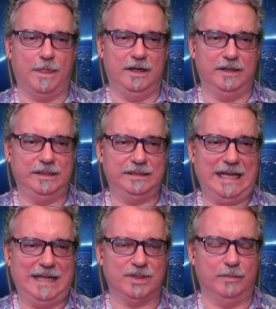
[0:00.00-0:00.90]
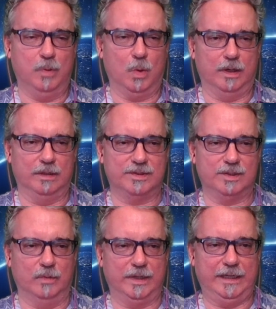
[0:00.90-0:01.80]
And I think that's important.
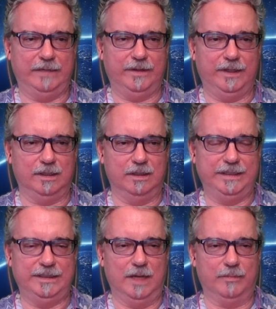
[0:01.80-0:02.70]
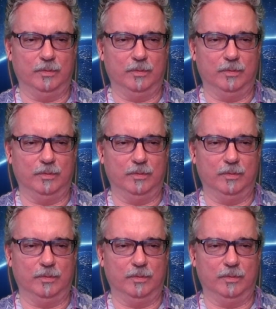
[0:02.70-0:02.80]
So we'll get everything cleaned up